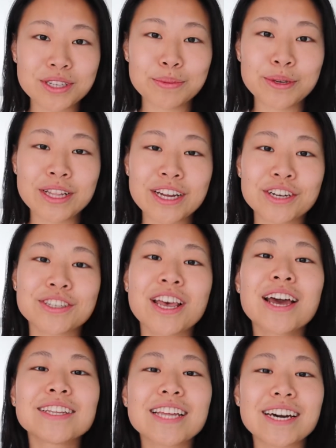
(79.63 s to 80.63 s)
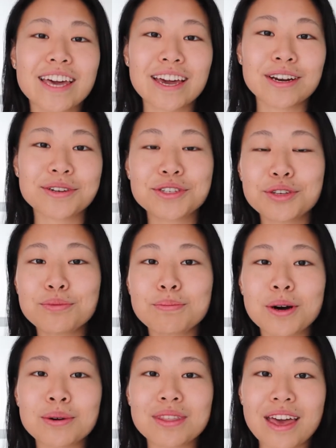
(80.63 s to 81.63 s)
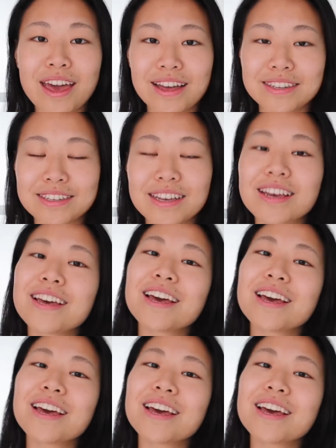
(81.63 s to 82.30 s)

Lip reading: simulators that cater to both hands.